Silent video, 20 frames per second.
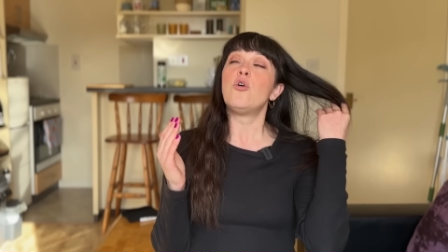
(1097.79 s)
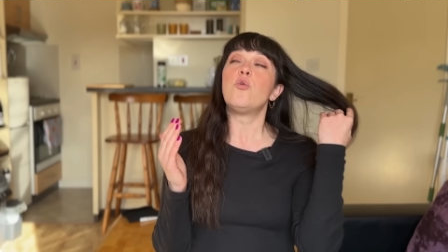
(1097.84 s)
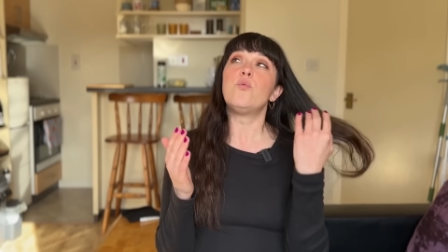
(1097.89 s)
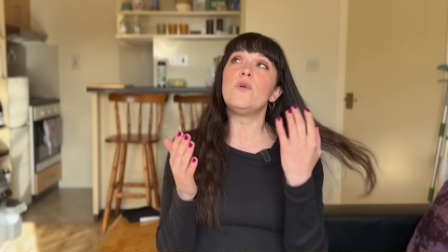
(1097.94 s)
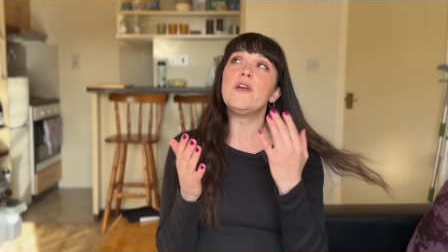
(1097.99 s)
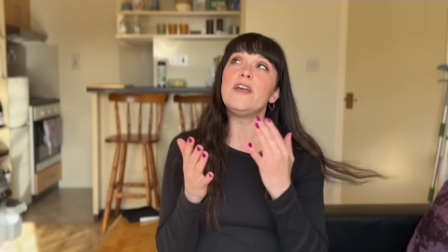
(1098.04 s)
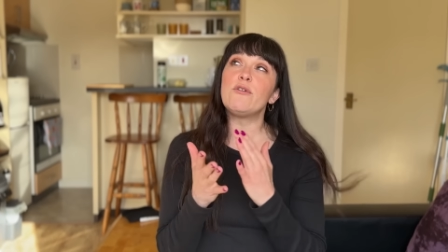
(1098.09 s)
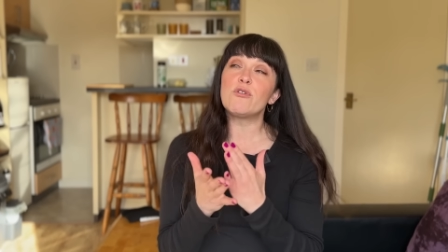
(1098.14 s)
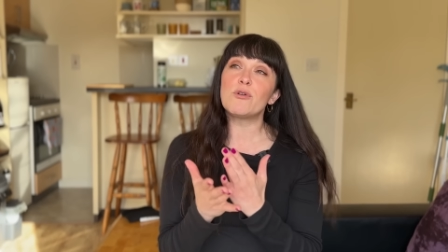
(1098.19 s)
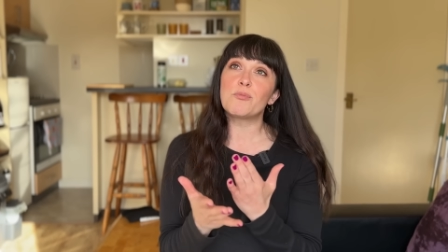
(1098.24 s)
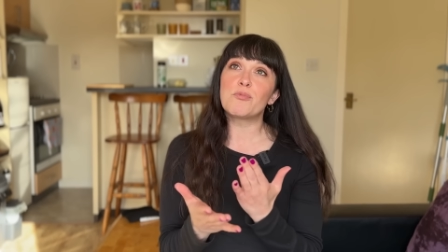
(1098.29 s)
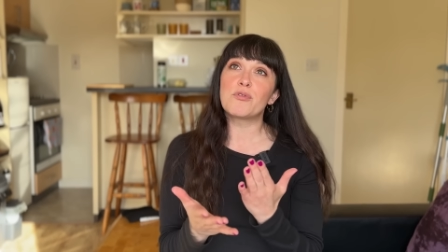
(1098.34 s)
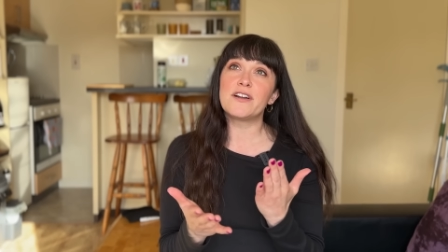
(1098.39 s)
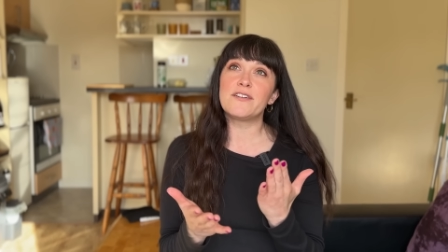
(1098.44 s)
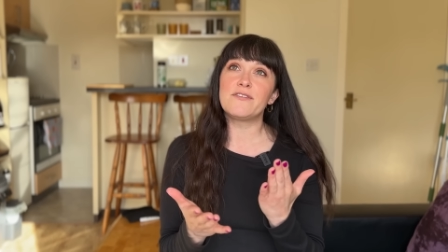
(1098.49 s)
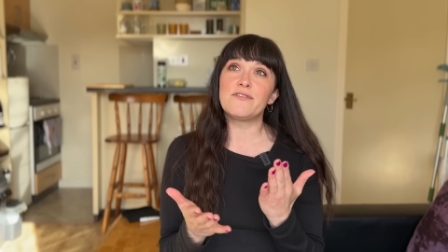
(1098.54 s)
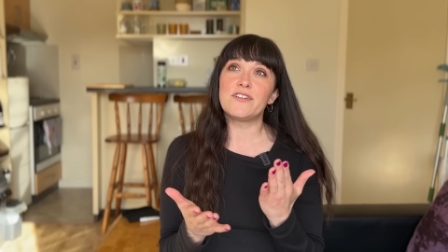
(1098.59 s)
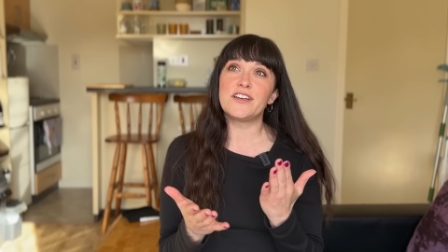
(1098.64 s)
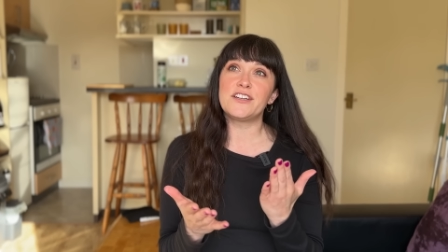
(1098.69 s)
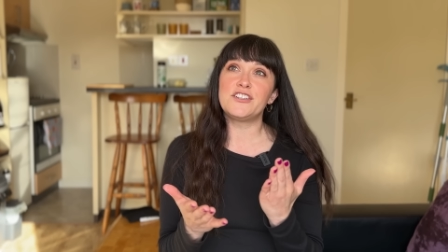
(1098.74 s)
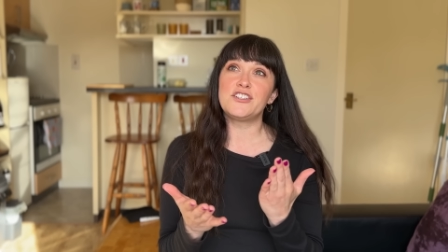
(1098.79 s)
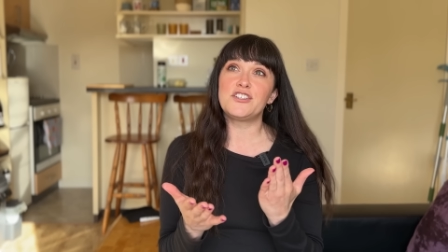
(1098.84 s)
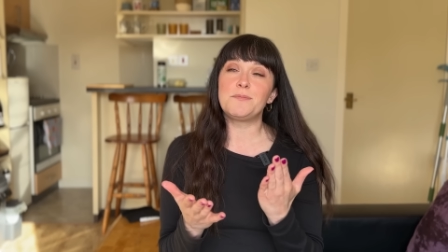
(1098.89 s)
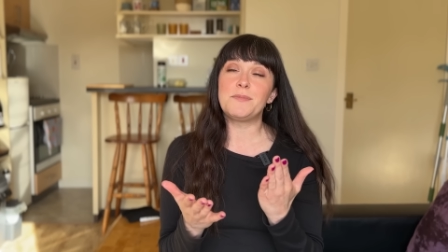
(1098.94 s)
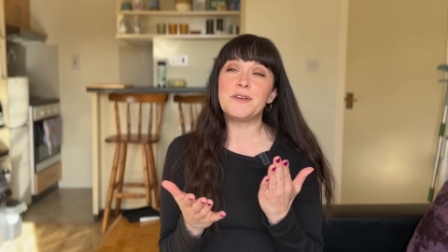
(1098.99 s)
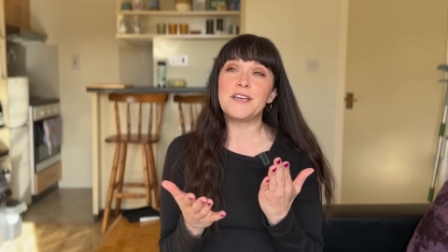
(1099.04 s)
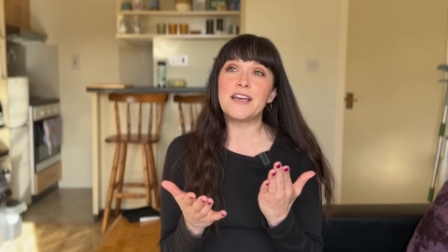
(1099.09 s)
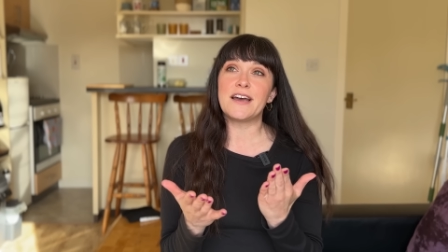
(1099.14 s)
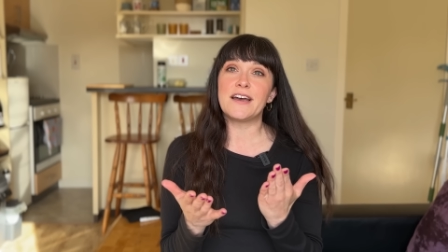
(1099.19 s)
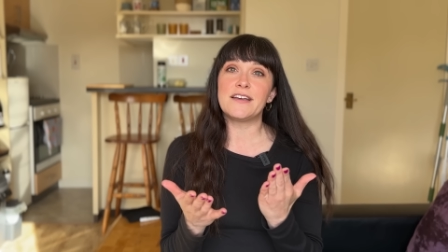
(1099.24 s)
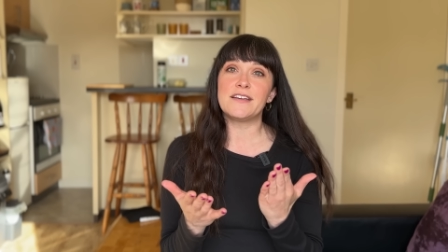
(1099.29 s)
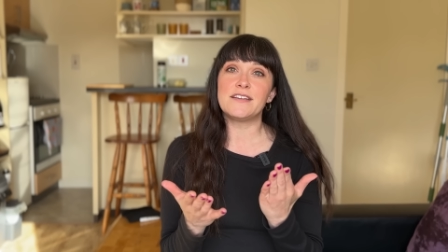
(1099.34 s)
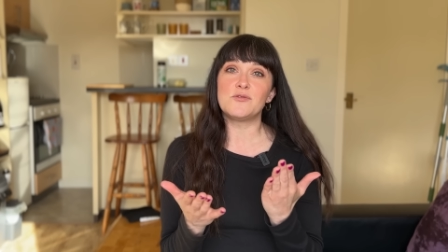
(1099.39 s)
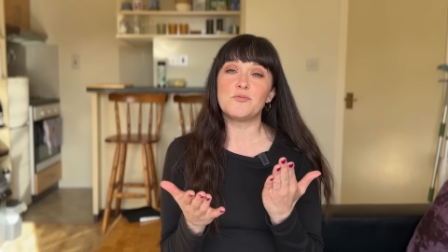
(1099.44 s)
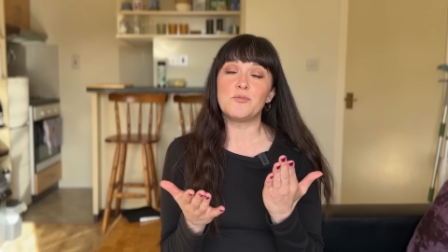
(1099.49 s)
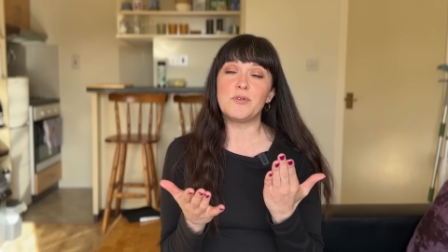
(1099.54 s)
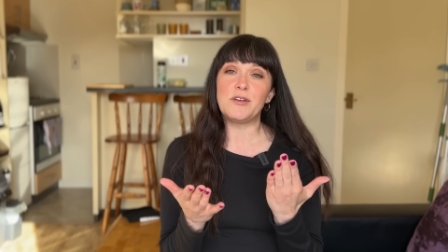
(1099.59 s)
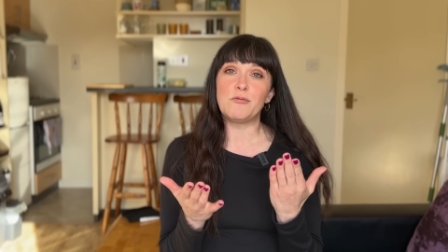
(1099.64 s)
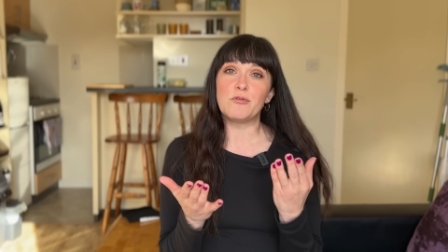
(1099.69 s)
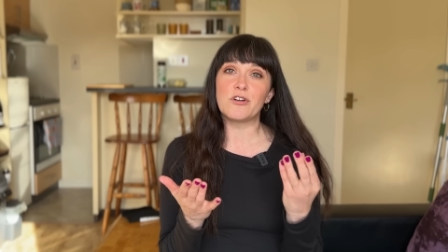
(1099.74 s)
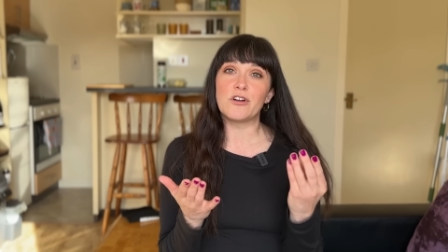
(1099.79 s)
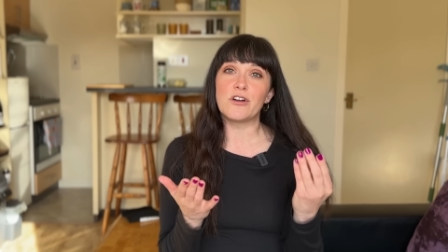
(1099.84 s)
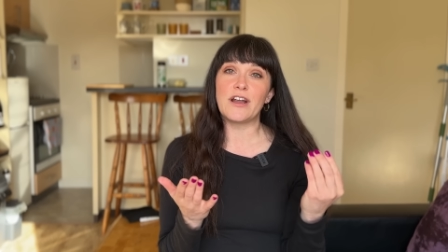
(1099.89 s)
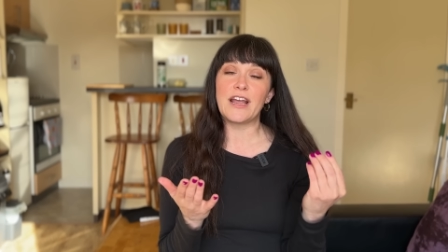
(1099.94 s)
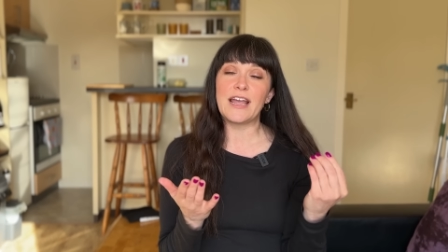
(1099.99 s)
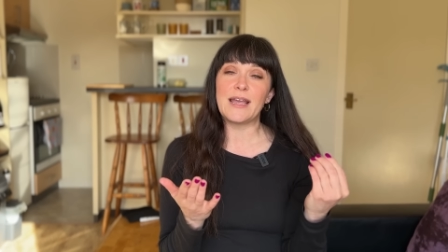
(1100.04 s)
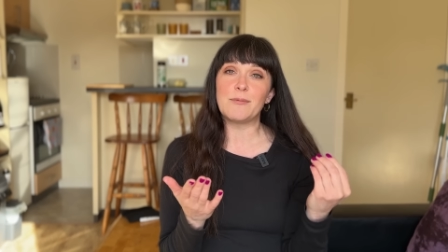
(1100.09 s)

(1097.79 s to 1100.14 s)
We were privileged because we were